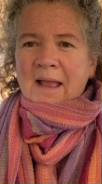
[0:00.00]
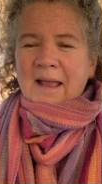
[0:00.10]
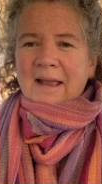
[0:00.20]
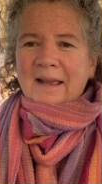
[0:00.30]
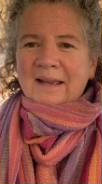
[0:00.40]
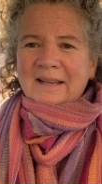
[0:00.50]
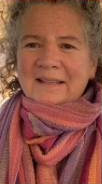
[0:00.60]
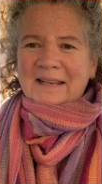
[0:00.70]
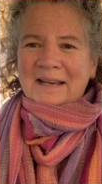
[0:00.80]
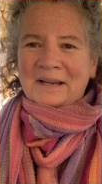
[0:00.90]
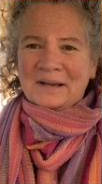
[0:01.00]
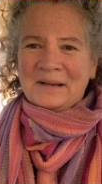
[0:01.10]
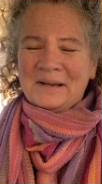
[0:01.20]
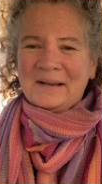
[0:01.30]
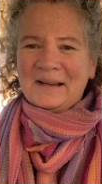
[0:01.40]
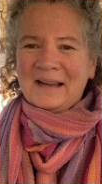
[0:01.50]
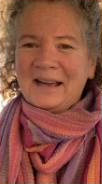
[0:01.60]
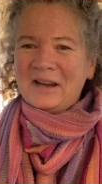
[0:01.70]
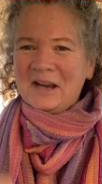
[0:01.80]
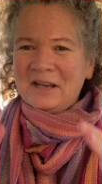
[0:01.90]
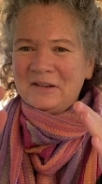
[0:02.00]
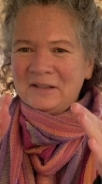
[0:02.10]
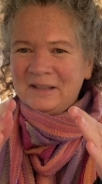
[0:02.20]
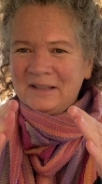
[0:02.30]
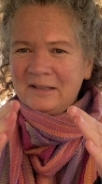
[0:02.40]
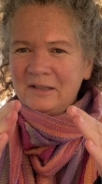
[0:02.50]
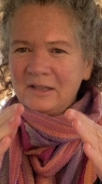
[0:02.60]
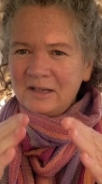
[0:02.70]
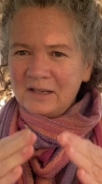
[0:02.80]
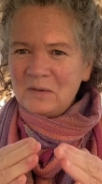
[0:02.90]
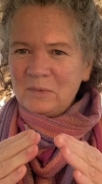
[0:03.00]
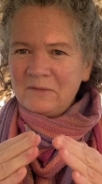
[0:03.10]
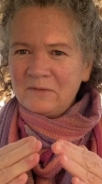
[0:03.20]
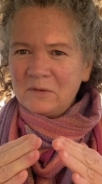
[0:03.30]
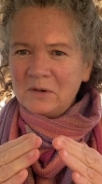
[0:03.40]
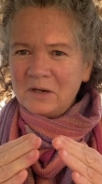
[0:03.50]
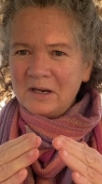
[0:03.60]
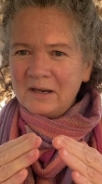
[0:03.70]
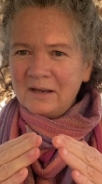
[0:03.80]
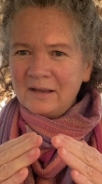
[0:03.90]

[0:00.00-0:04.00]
And I got here just before